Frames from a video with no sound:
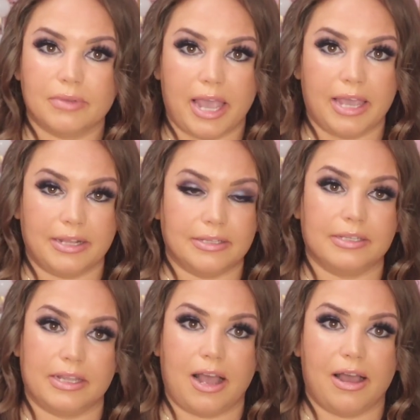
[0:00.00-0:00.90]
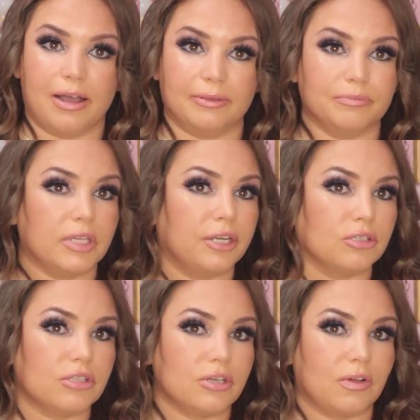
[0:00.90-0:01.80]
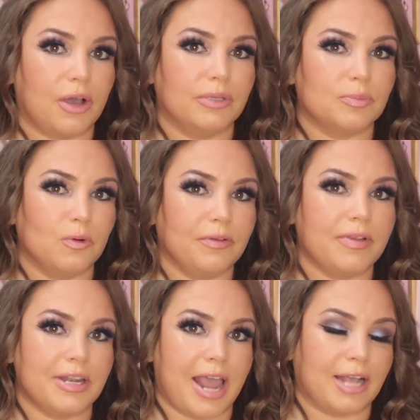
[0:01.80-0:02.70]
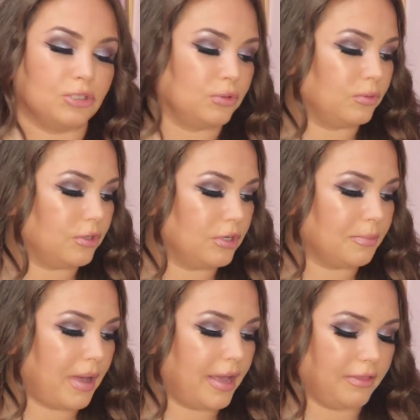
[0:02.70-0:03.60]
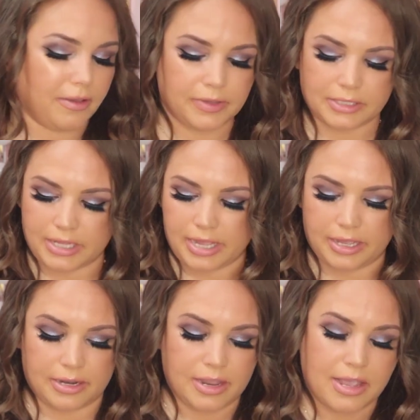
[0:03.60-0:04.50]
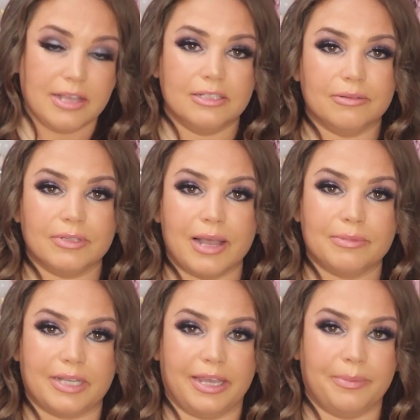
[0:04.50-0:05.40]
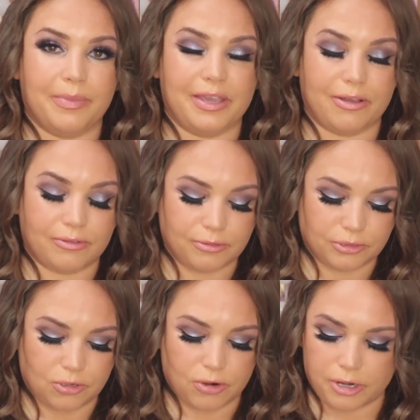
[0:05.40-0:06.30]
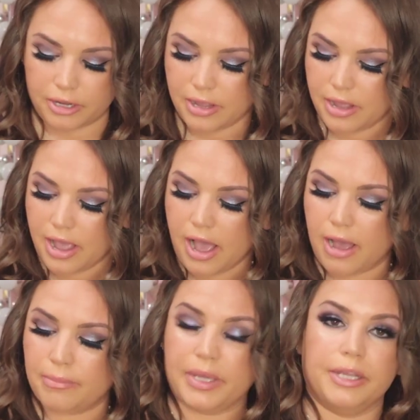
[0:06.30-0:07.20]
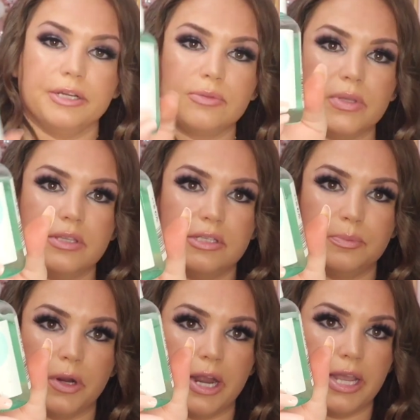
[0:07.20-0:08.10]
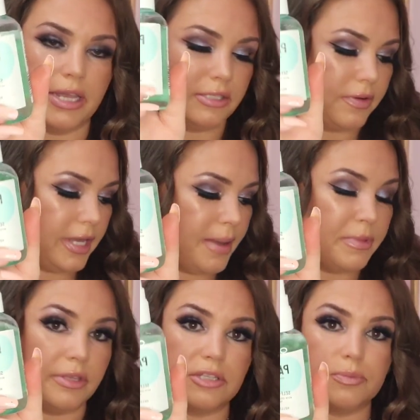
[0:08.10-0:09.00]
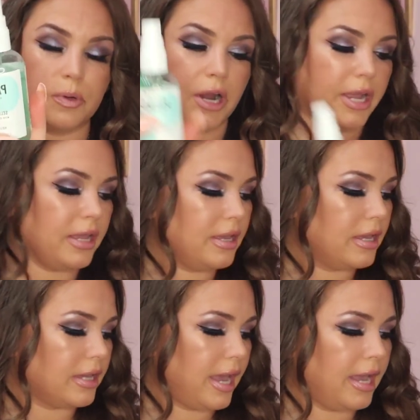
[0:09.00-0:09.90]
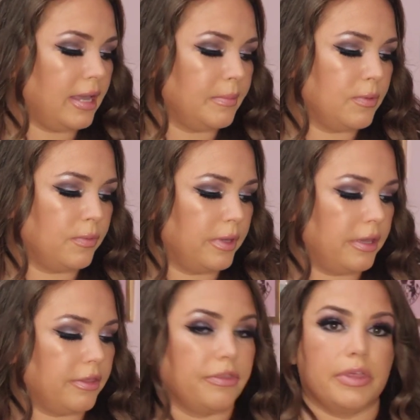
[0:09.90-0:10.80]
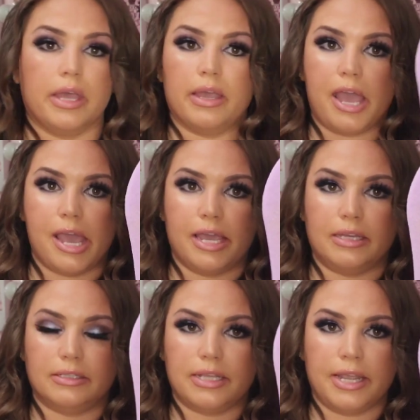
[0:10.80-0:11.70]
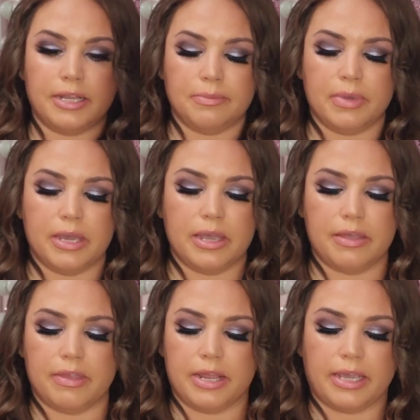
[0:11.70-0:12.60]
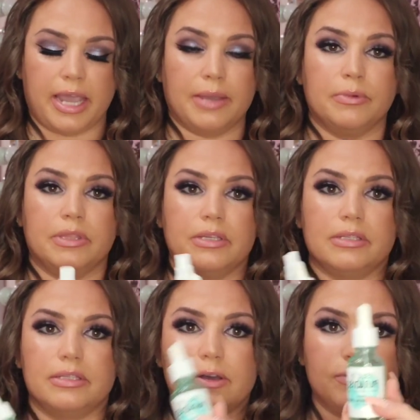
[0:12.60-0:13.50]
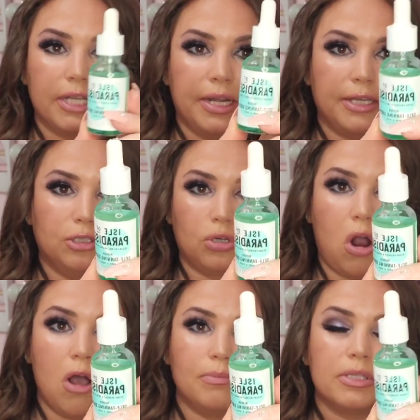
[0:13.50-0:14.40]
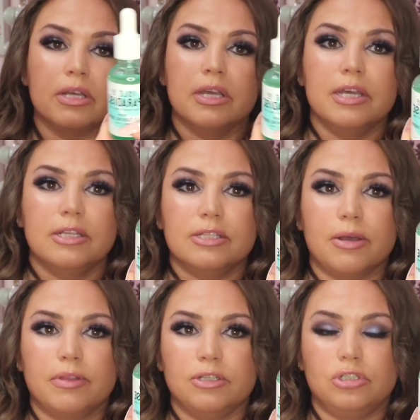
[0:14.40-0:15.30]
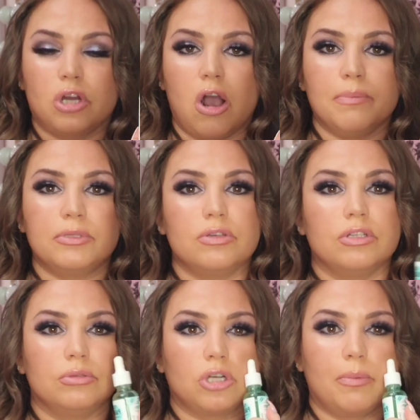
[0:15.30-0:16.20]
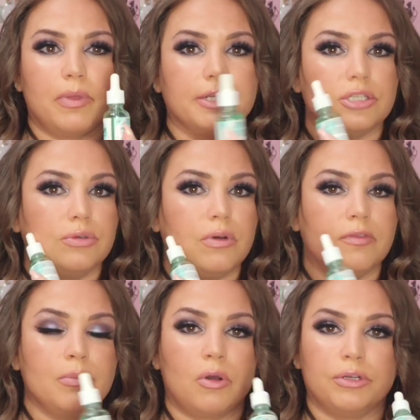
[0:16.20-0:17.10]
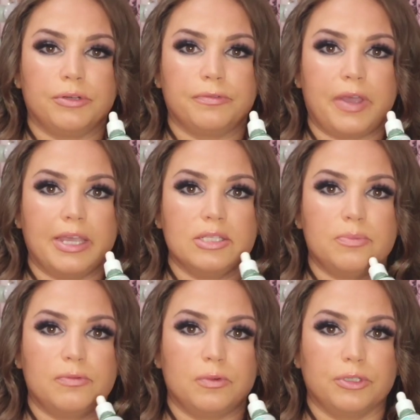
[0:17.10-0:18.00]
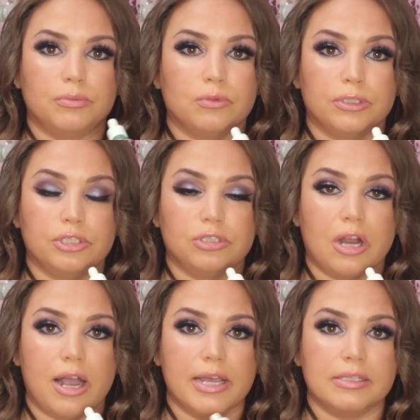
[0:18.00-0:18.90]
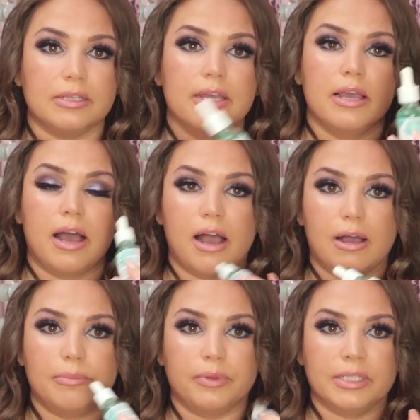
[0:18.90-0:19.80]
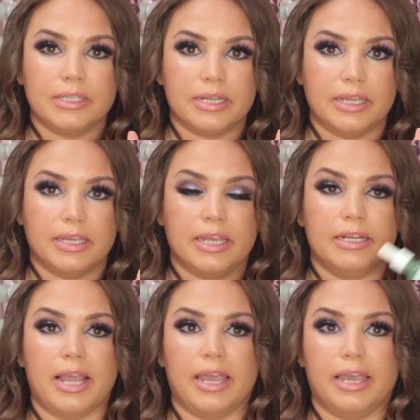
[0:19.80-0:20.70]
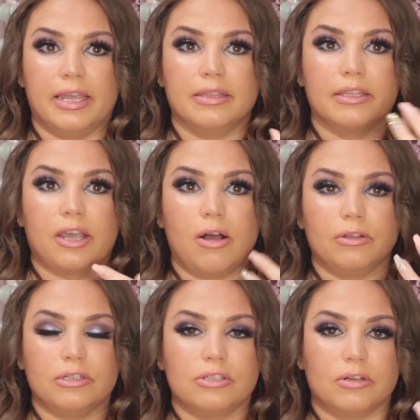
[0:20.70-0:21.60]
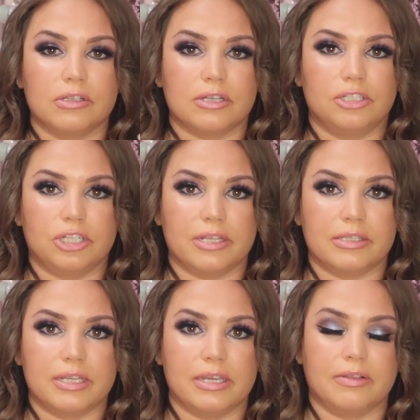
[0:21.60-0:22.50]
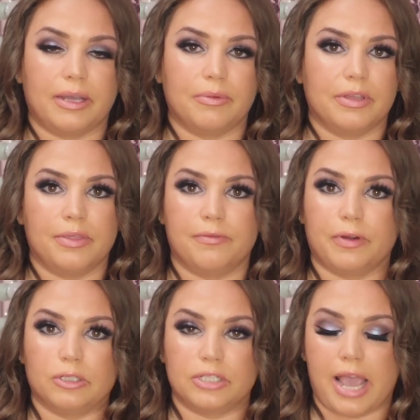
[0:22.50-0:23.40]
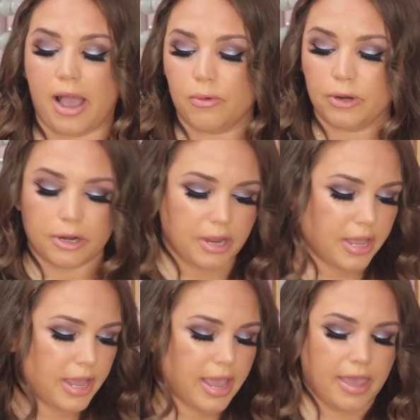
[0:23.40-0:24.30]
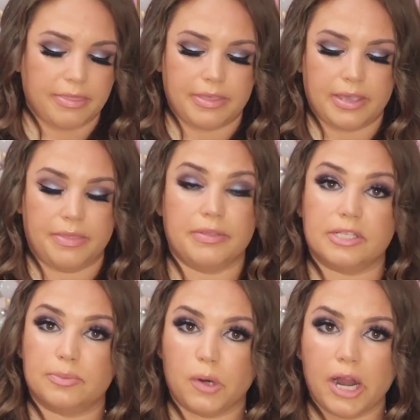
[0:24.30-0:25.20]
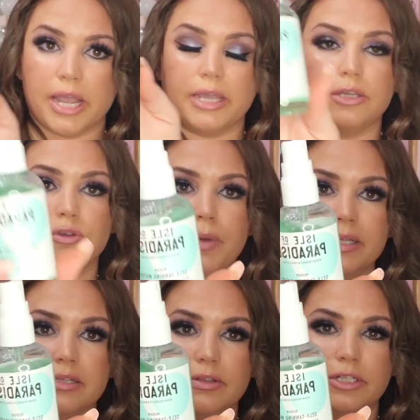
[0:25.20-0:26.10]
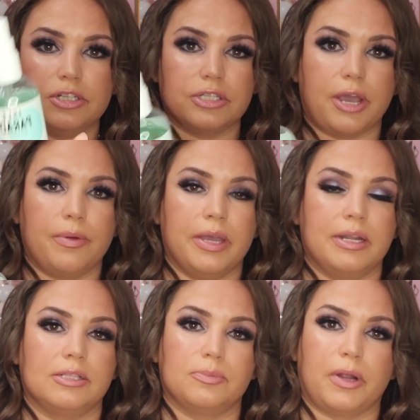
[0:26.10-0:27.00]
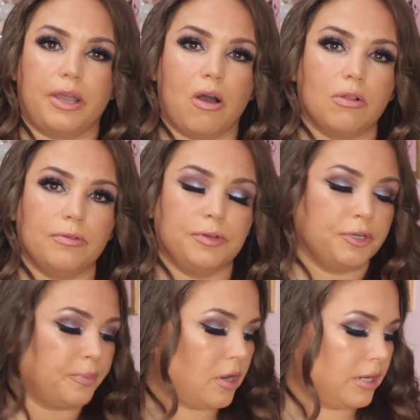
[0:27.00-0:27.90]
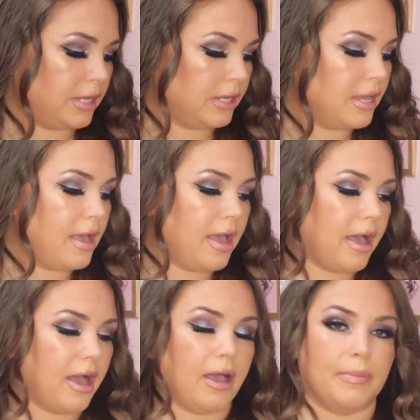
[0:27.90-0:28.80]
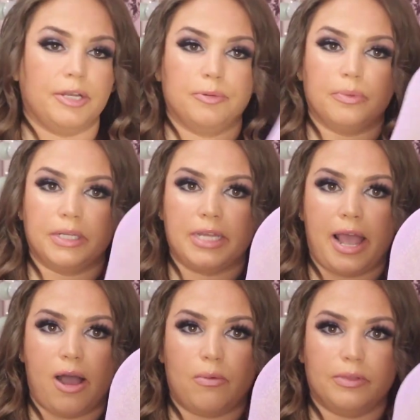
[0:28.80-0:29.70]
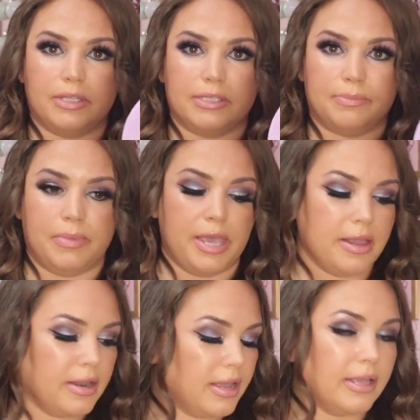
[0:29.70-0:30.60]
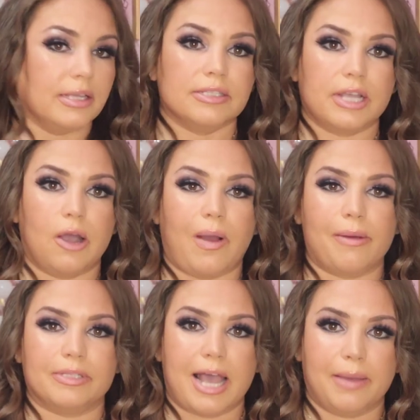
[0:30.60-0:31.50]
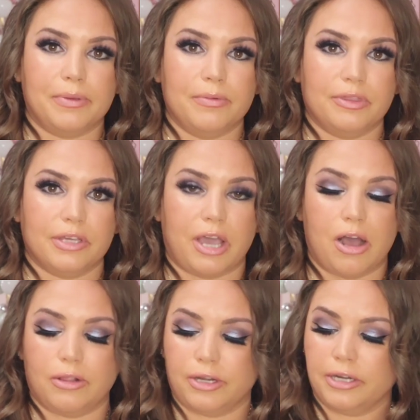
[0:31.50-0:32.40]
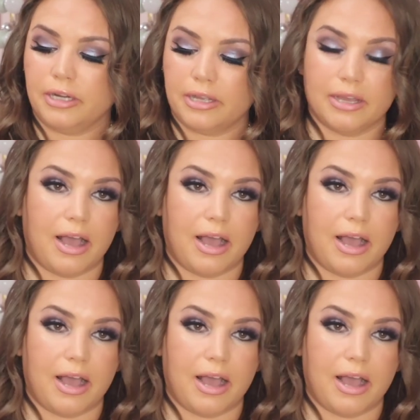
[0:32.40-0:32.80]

and here's the glow. It's more of a natural look. My Loving Tan sometimes can be a little dark, but here's what the spray, so it came with the spray, it came with a tanning mitt, and then it came with these self-tanning drops. So these drops, you can drop like 2 of them on your face before you moisturize, blend it in, and the color starts adjusting like within the first hour. And then the spray, you basically just go in and spray all over your body, and you blend it out with this mitt. So I was happy with the color.